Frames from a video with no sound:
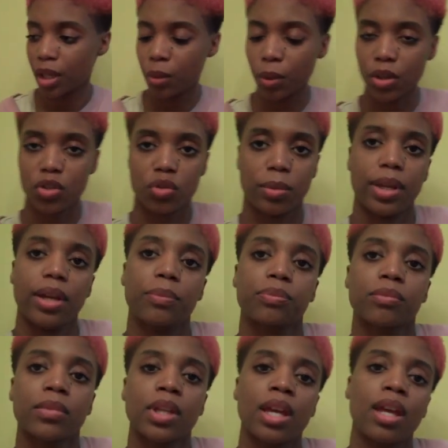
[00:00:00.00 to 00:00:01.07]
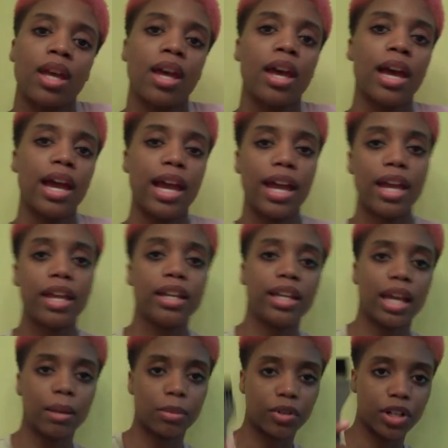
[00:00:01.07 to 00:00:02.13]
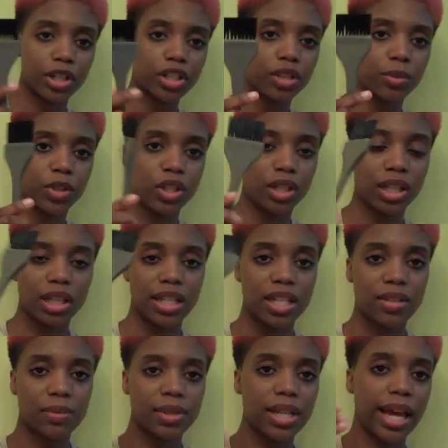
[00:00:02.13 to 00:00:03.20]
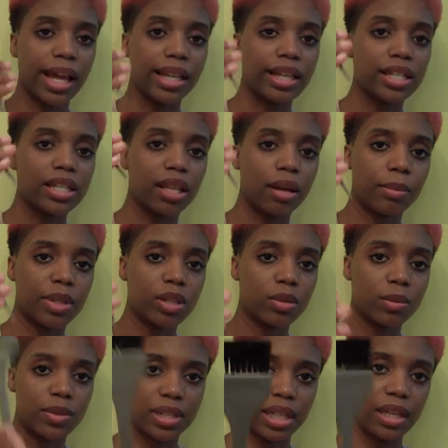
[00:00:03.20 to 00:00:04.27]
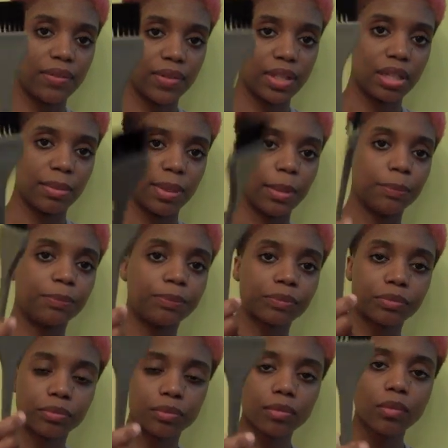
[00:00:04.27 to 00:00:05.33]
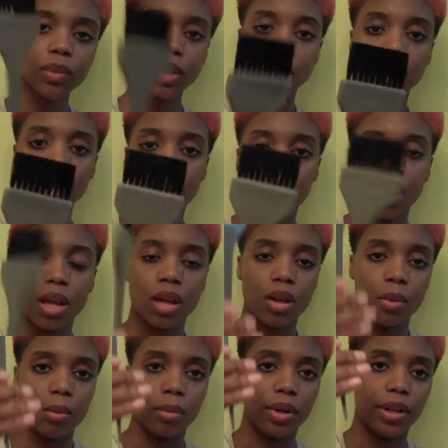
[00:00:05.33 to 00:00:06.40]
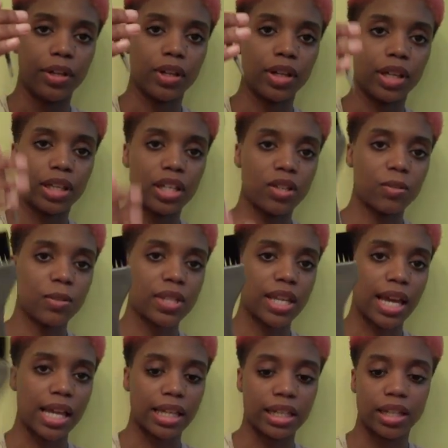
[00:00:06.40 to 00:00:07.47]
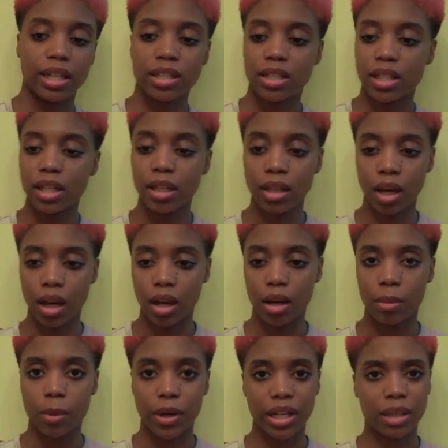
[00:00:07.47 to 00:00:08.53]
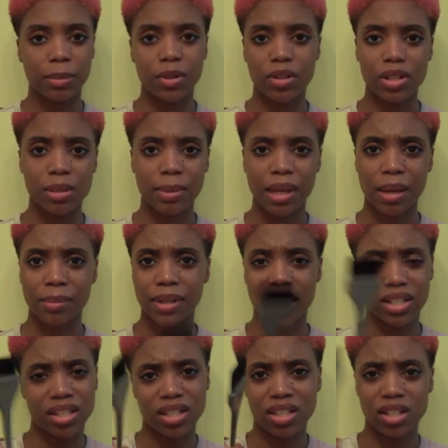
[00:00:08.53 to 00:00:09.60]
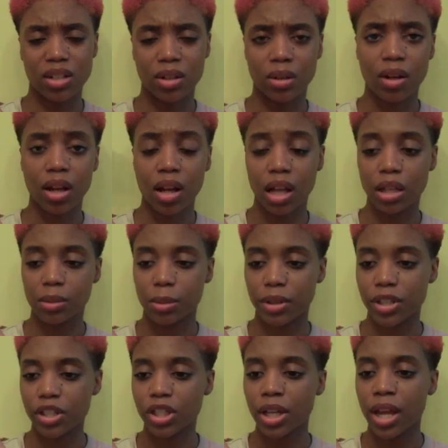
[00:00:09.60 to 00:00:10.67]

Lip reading: Works for me. And a brush, which you can get these from Sally's. This one was given to me, but you can get these from Sally's or any beauty supply place. Just, you know, color brush